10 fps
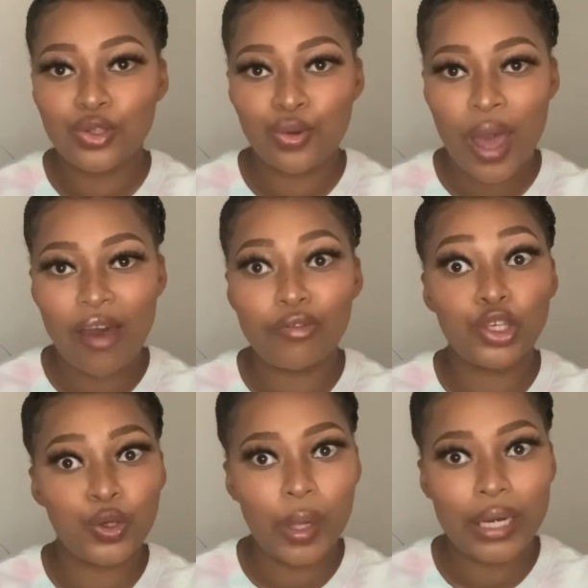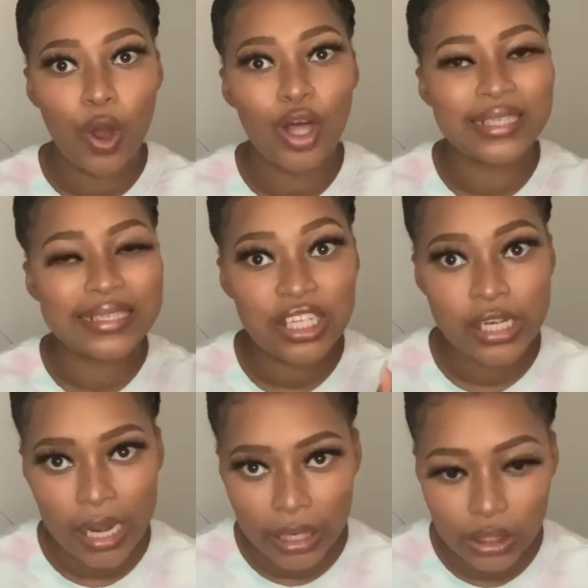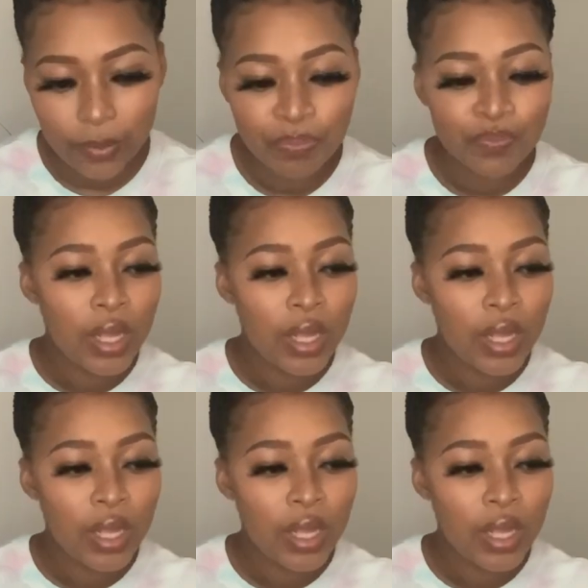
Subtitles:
to have a Q&A on this channel.